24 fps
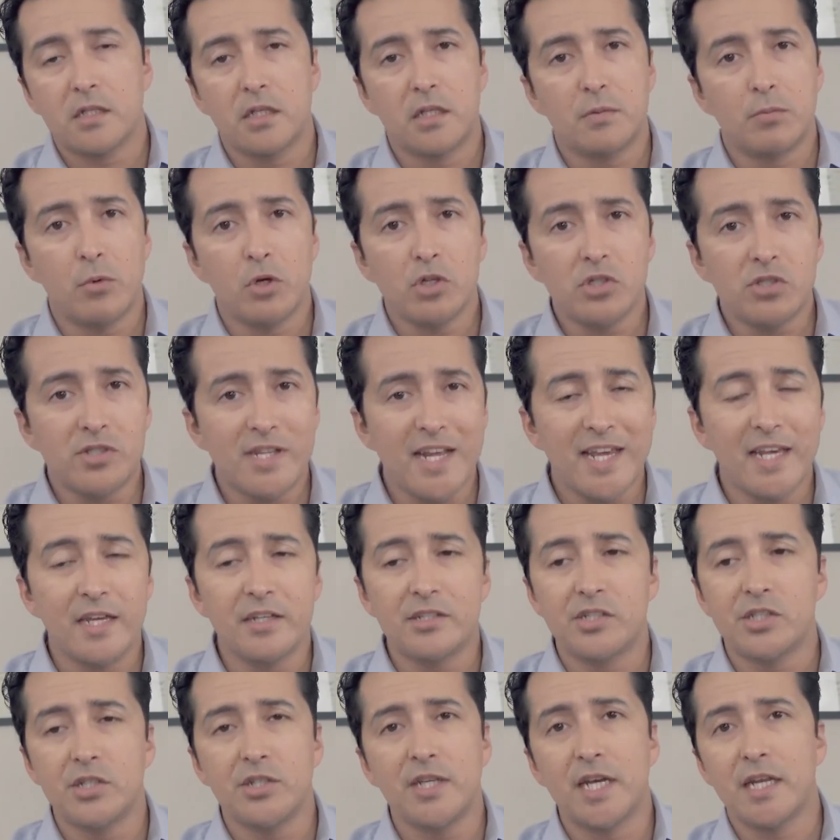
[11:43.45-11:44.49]
In most
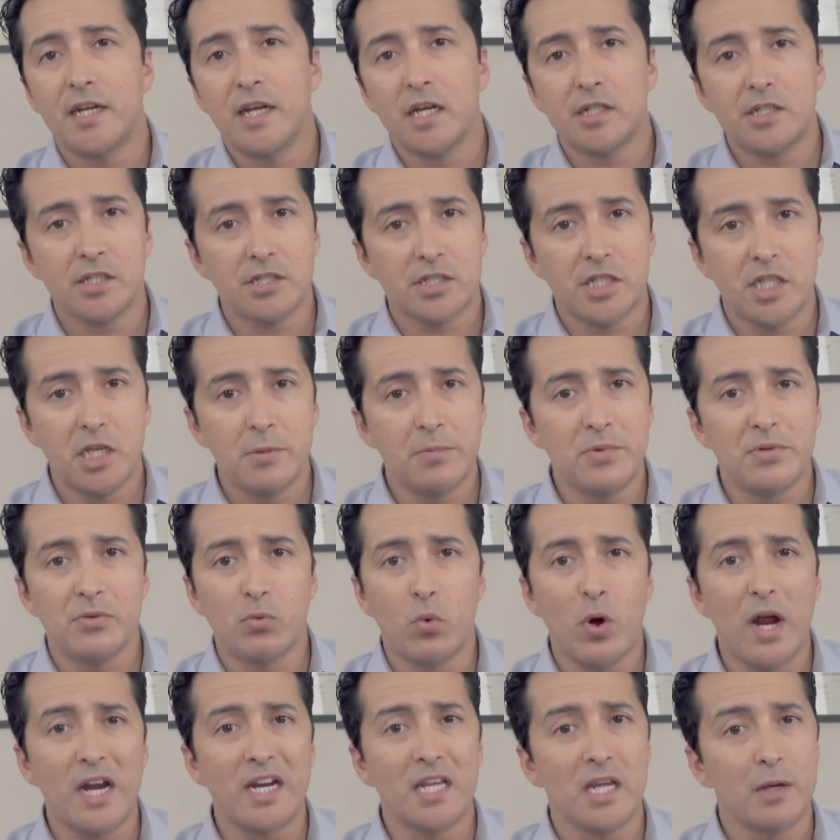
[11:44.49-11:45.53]
states, you cannot just keep
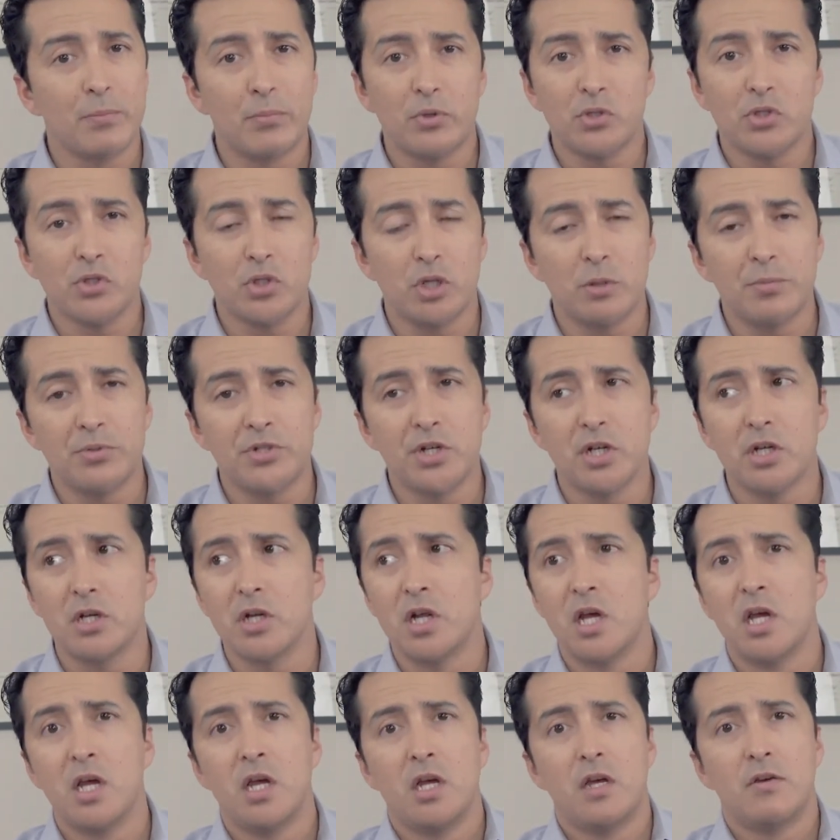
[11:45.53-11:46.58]
writing a
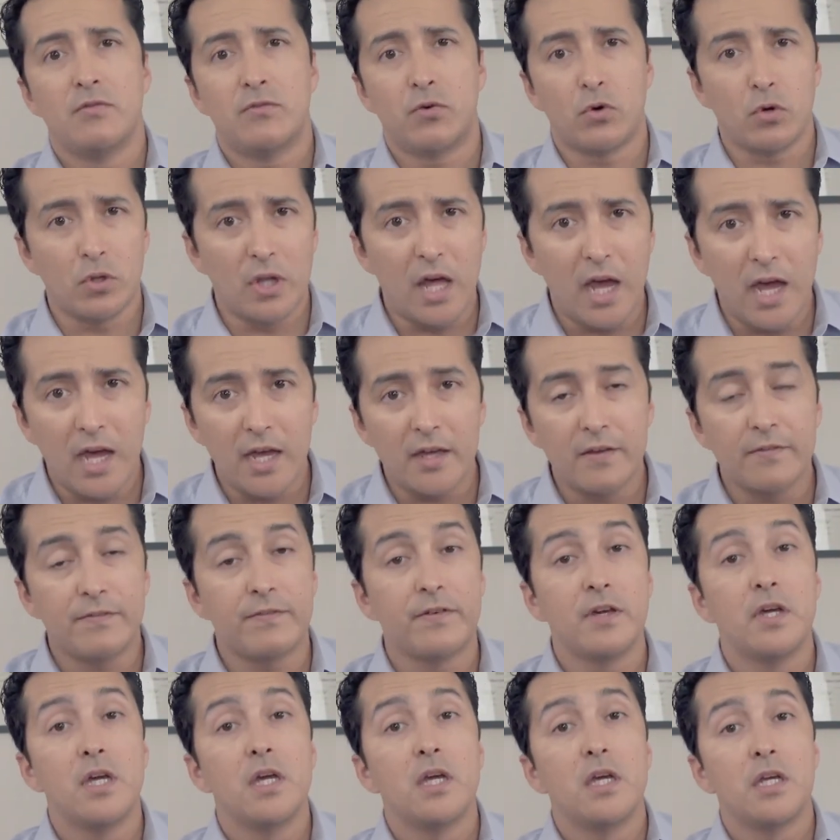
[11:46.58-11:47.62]
prescription for life,
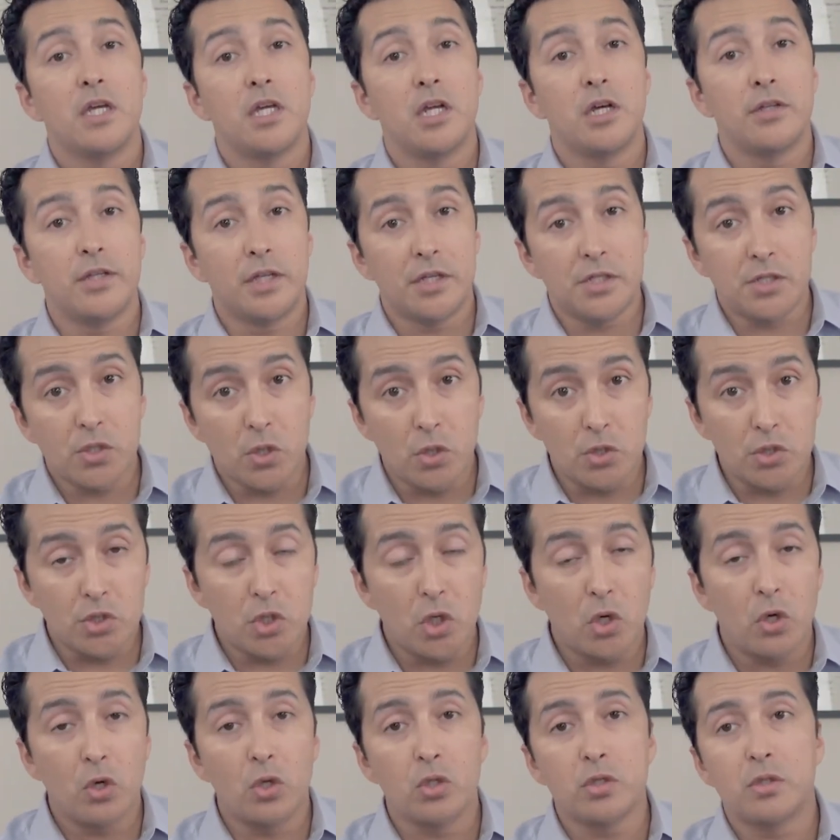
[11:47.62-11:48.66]
that is
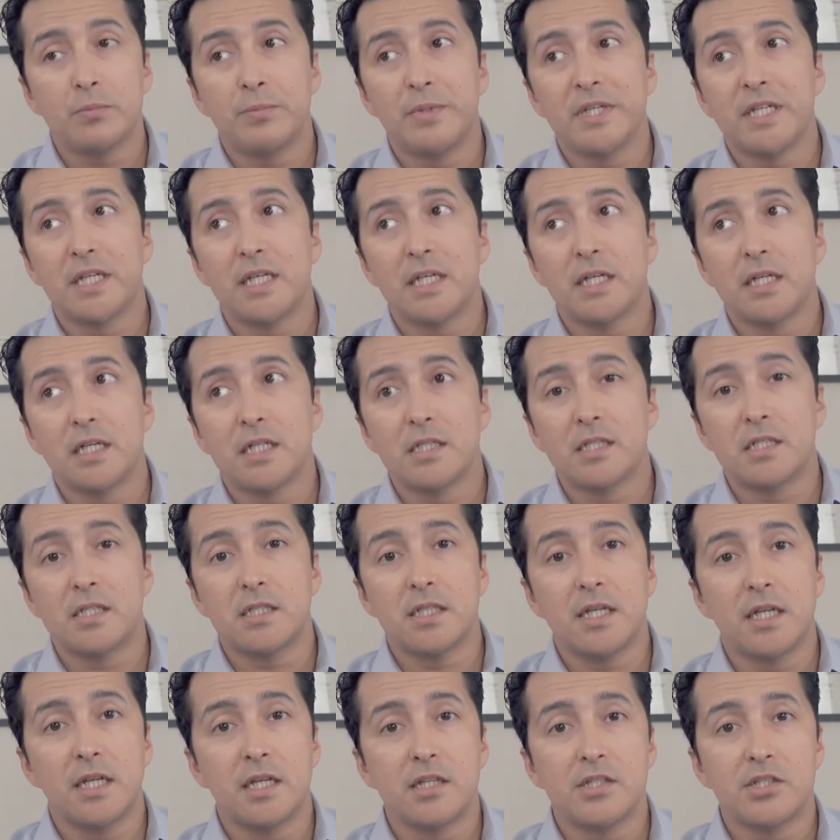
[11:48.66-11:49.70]
controlled, because
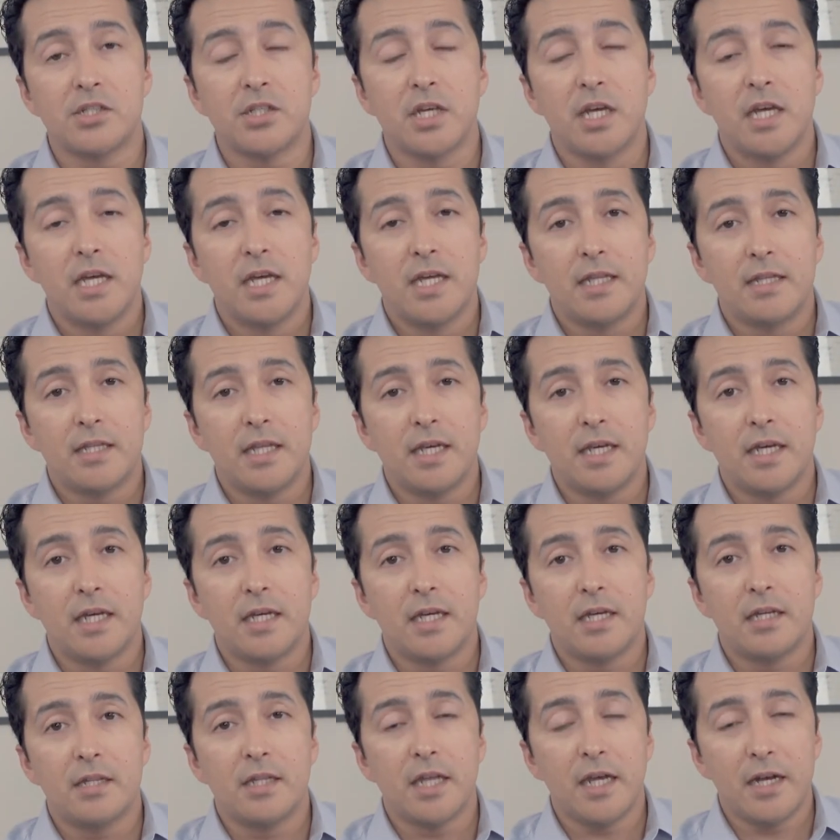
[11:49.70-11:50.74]
it is
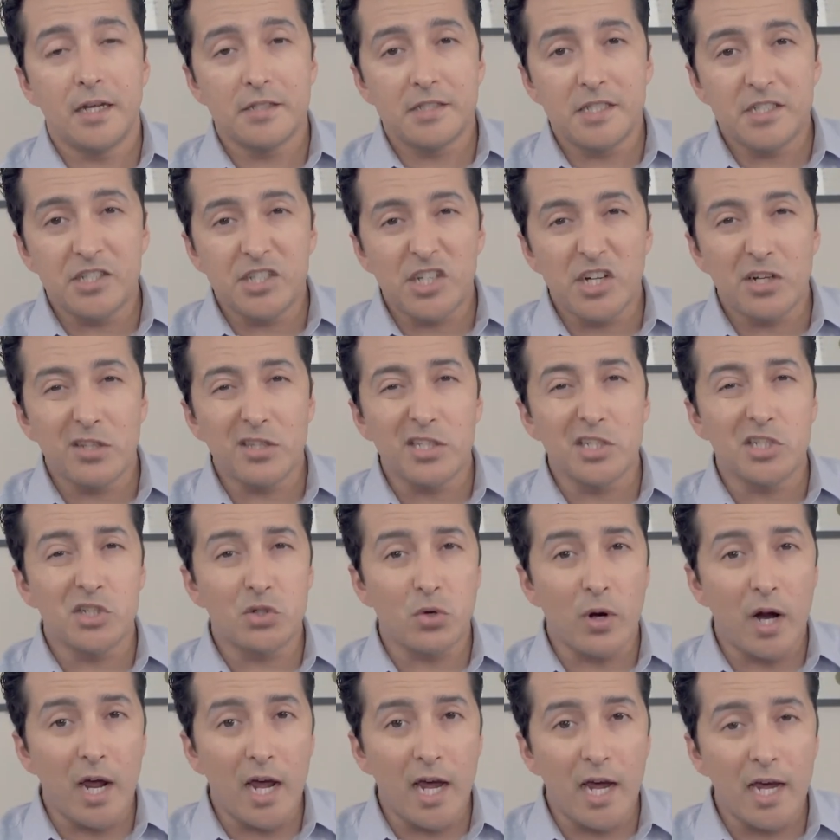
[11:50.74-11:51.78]
not necessarily
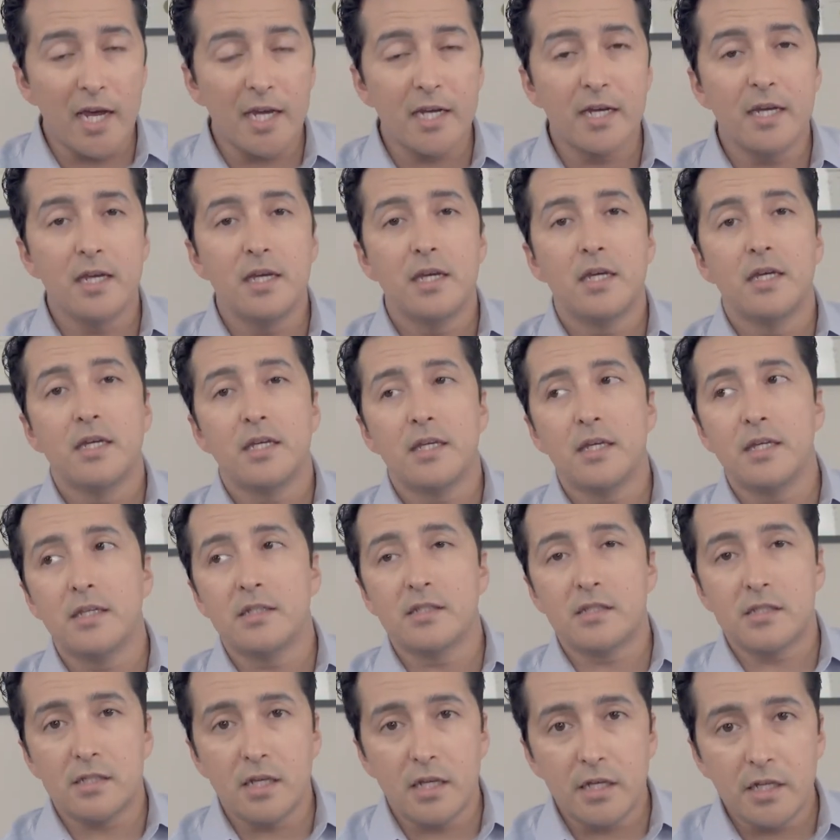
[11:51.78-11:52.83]
tried in
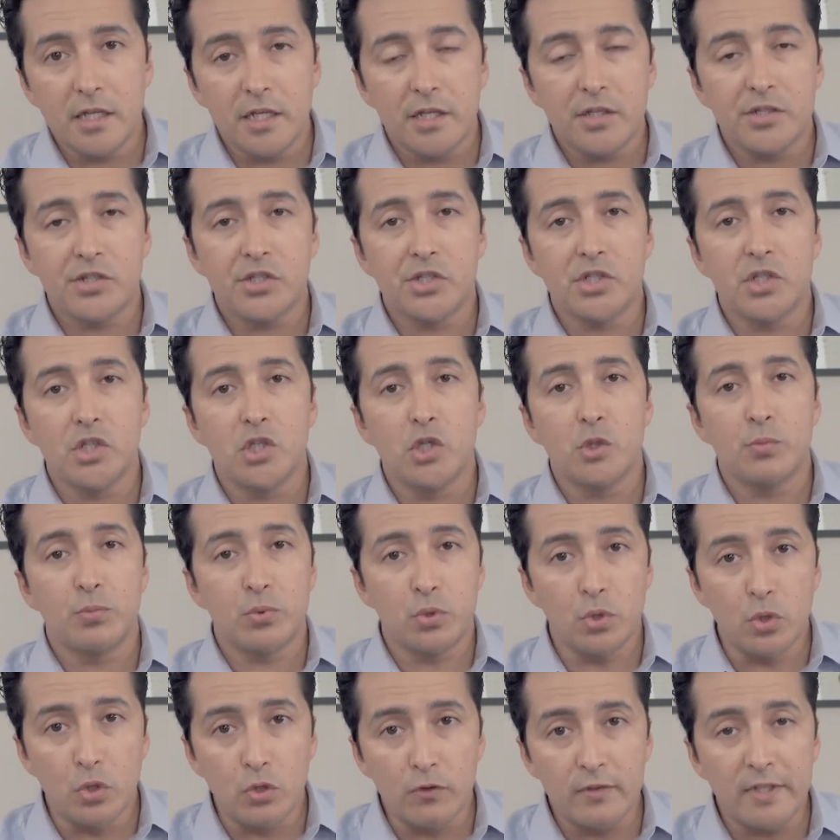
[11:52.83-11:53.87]
studies to
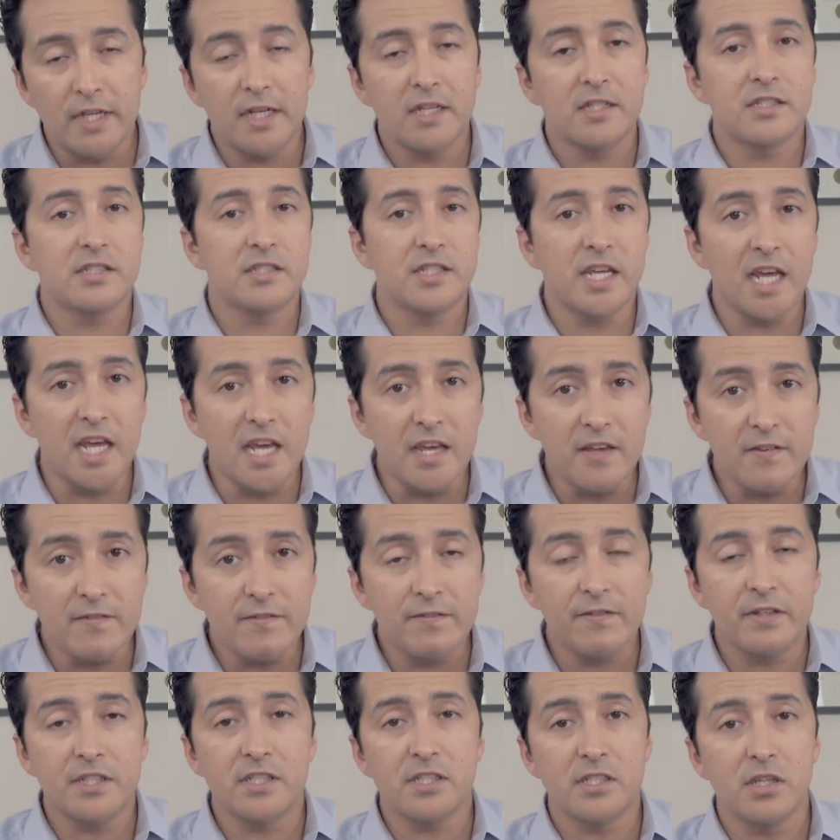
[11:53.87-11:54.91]
prove that it's
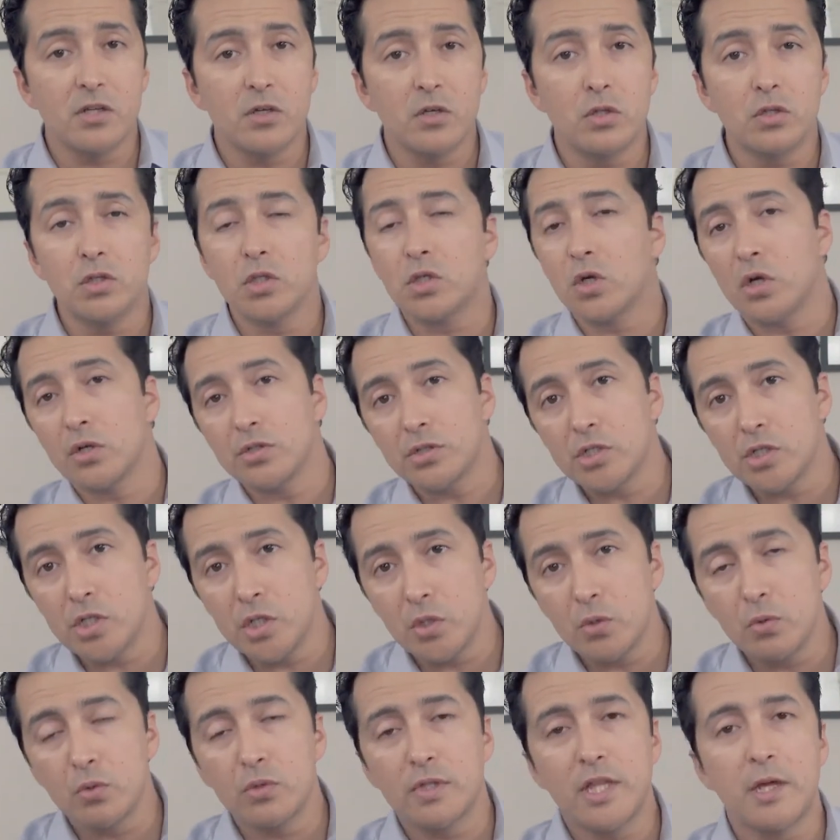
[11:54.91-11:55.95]
safe still to
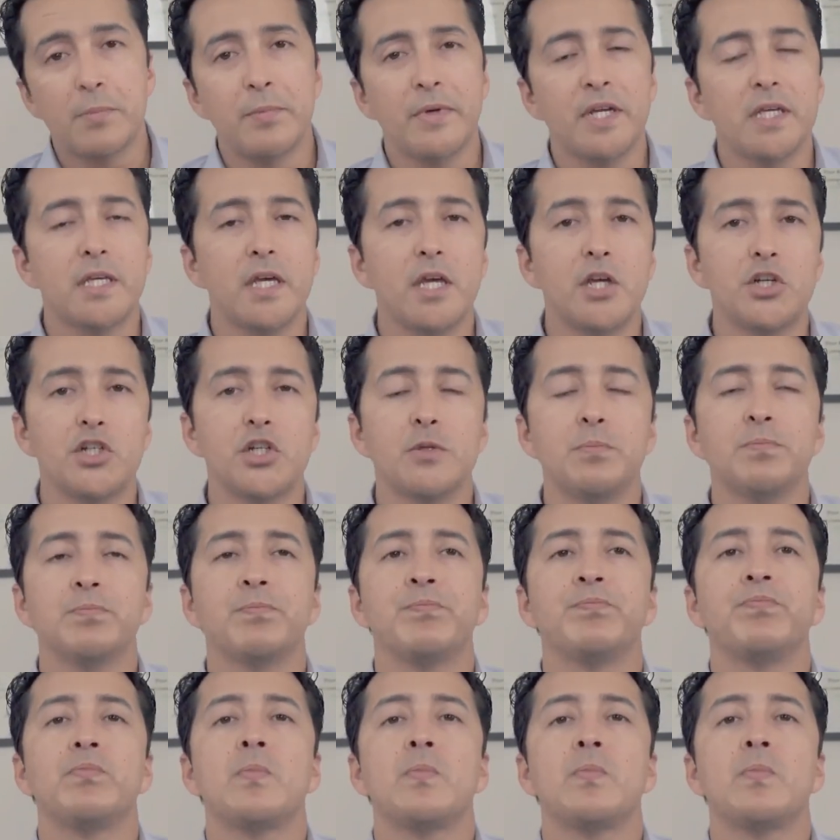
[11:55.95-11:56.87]
continue with that medication.